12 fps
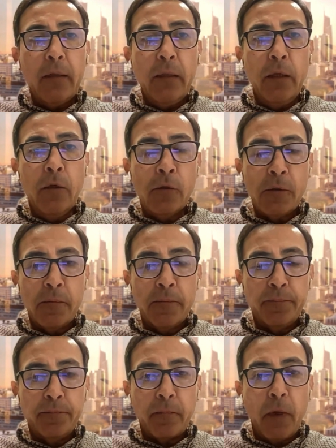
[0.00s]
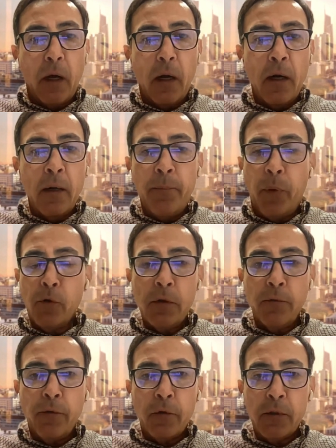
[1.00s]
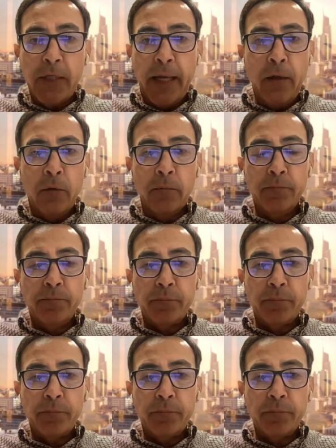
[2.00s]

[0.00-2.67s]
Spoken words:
deals are posted for sale